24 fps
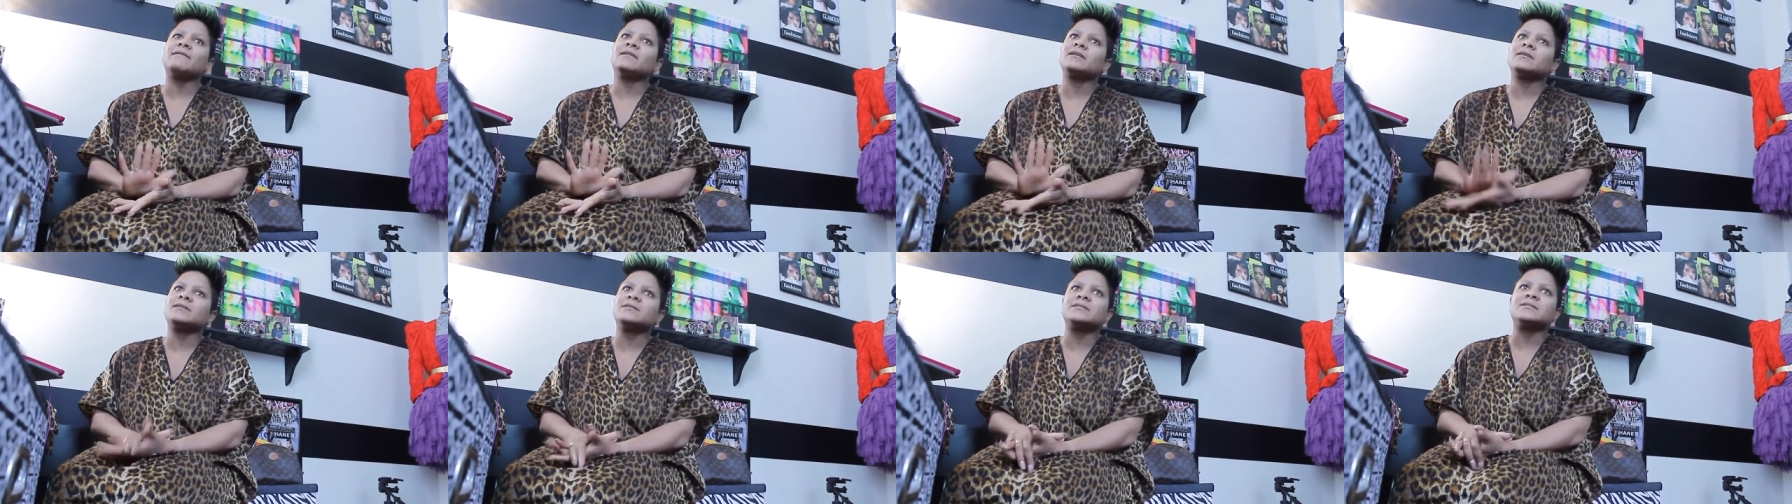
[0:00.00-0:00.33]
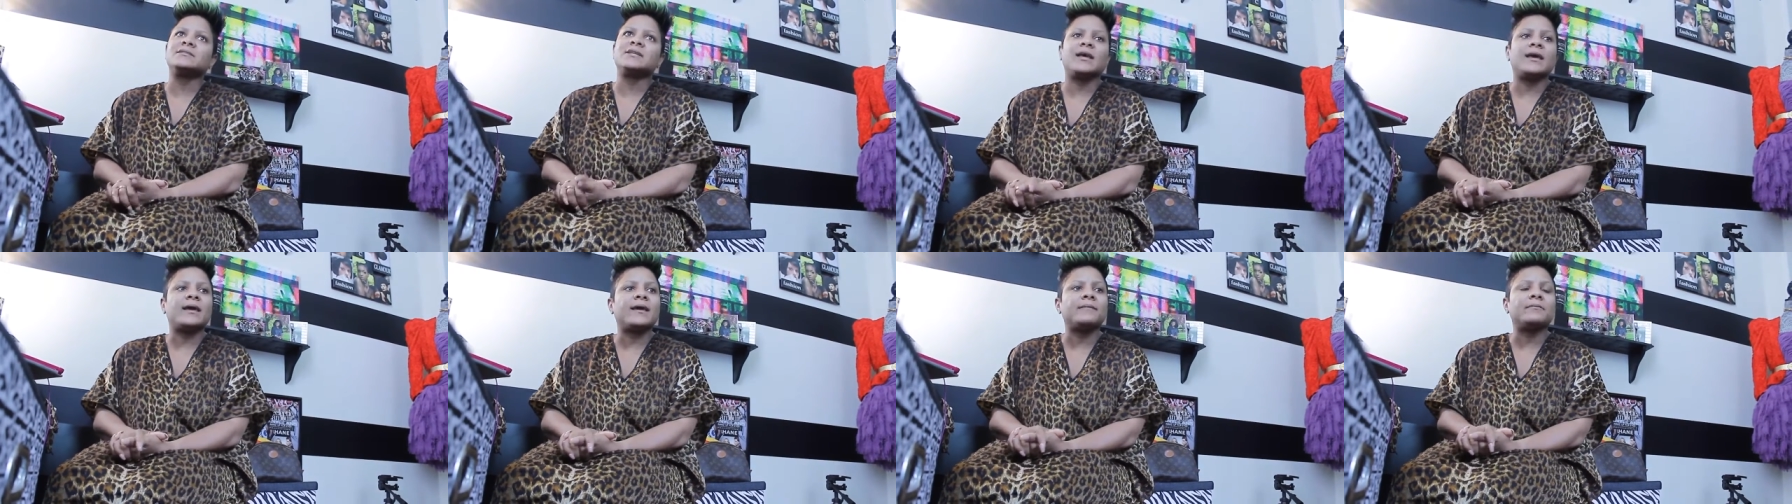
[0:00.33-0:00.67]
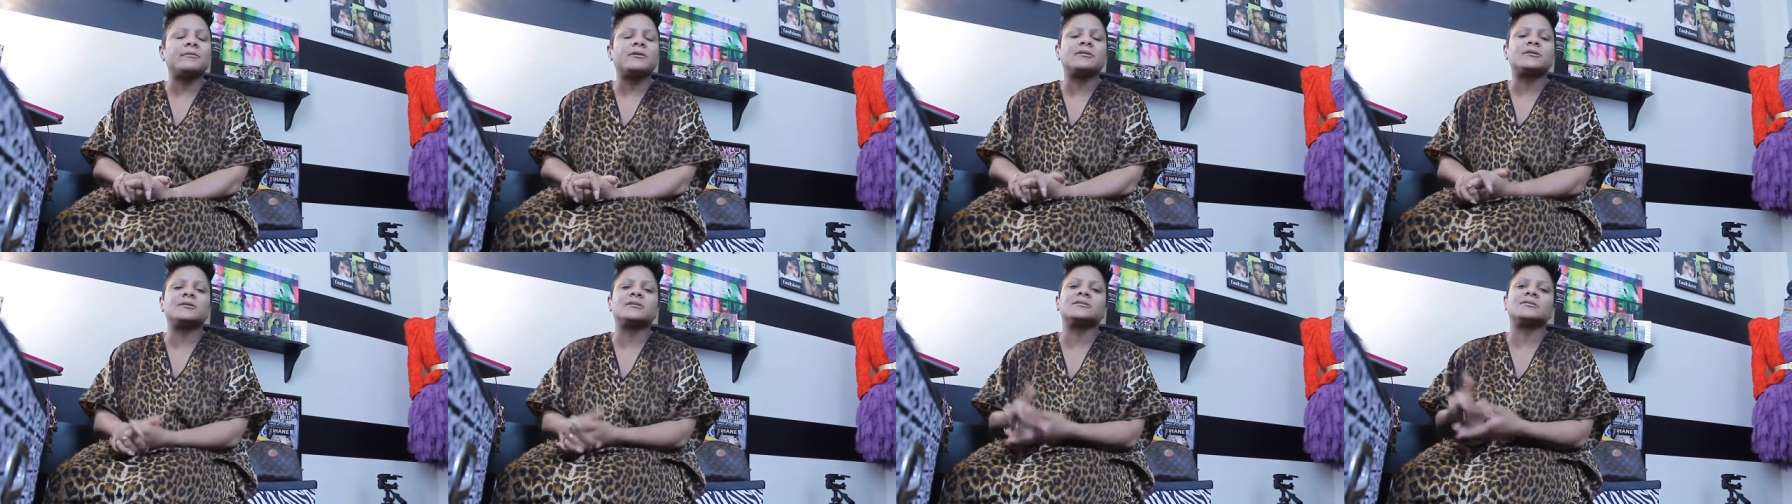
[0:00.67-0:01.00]
a good day
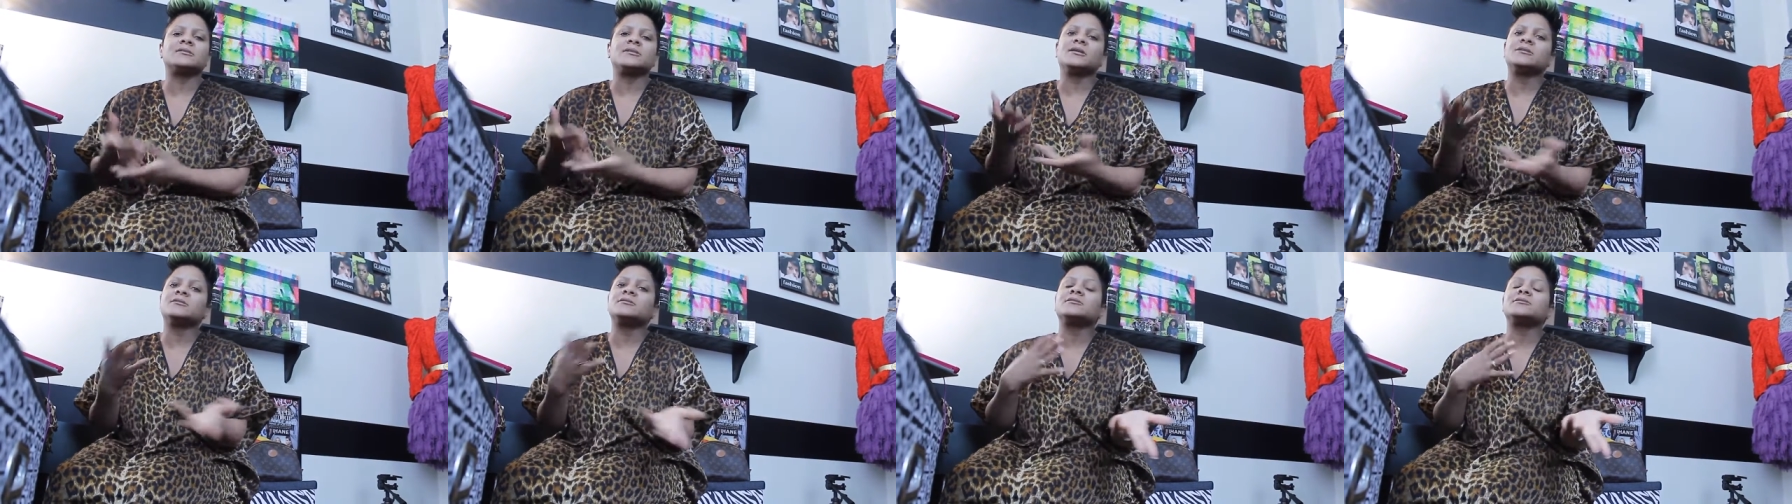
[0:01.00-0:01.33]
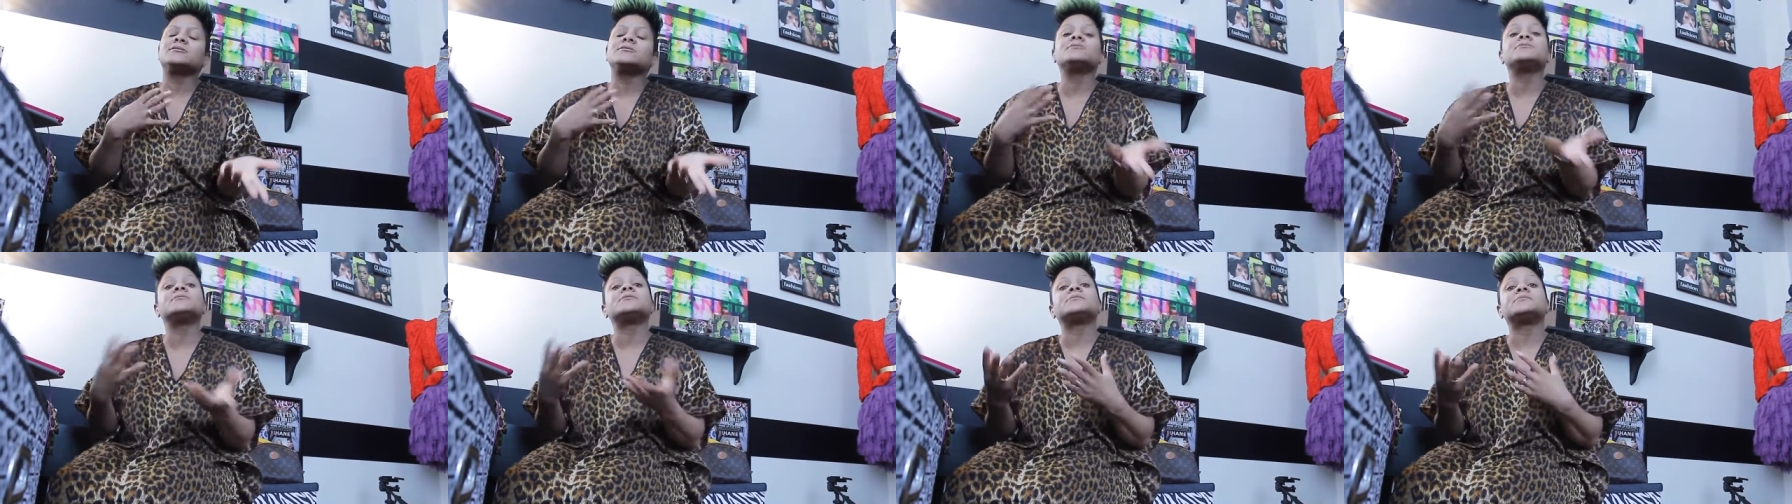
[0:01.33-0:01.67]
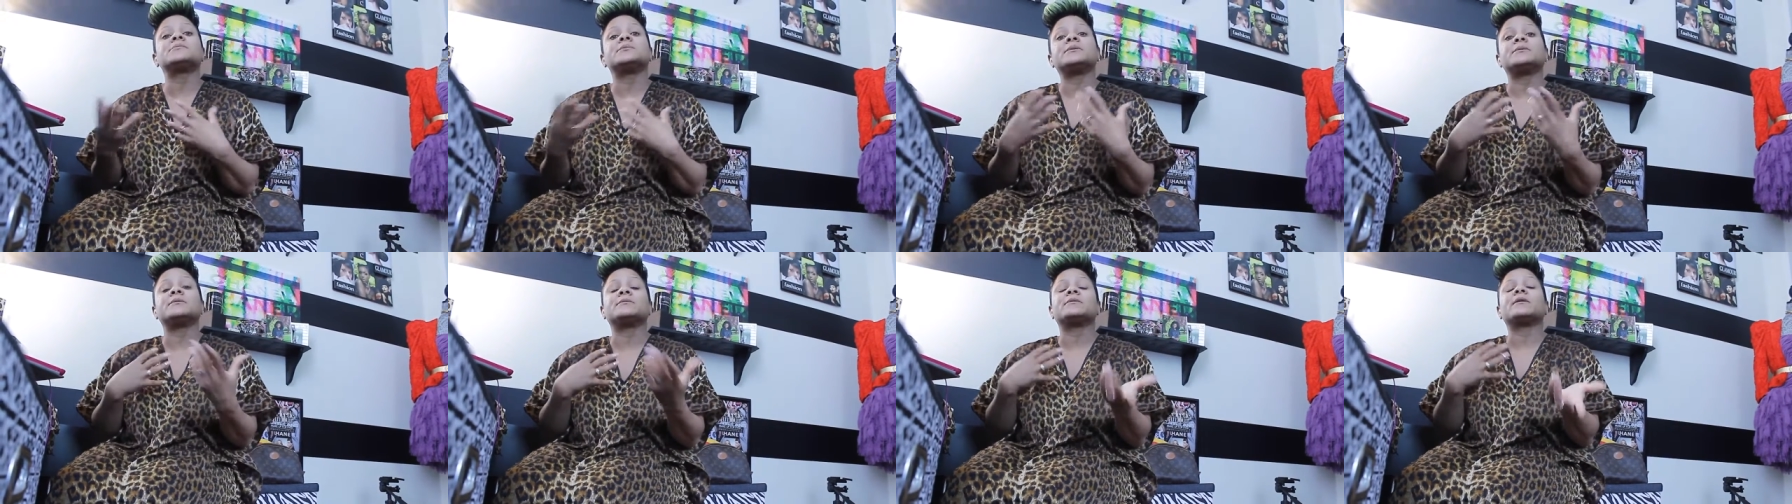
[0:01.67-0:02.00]
because they're just used to being